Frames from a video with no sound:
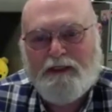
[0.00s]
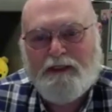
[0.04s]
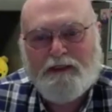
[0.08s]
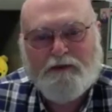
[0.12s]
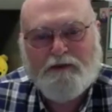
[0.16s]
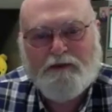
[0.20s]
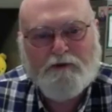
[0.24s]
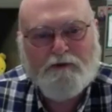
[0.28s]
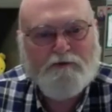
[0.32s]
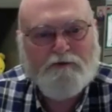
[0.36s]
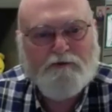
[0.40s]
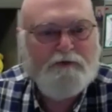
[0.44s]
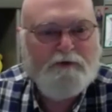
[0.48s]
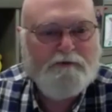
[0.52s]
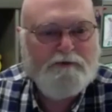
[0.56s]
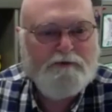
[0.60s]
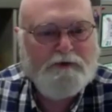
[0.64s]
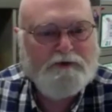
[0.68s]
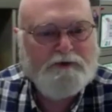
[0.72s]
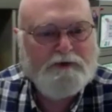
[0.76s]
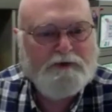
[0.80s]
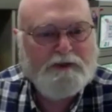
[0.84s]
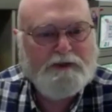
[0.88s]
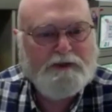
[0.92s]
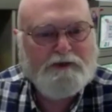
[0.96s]
and their fifth
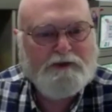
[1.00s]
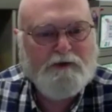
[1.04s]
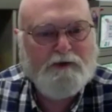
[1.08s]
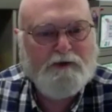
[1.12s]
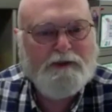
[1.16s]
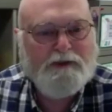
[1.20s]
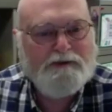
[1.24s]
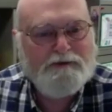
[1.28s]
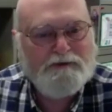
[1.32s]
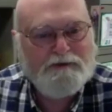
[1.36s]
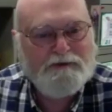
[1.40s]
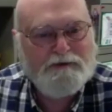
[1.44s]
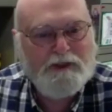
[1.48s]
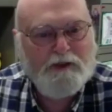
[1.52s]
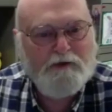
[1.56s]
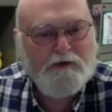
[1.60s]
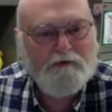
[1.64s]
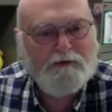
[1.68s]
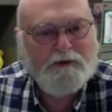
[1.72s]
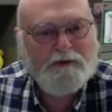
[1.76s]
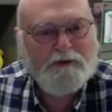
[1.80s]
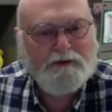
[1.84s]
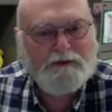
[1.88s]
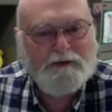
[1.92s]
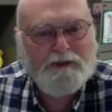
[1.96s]
and sixth grade is
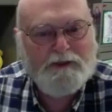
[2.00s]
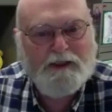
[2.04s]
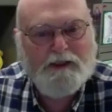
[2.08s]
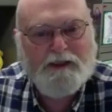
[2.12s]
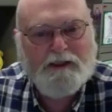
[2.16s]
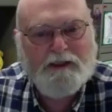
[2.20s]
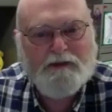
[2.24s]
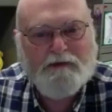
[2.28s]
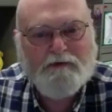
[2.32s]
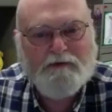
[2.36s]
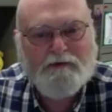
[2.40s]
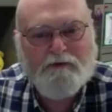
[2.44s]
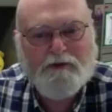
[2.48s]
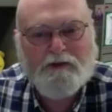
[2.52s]
self-contained,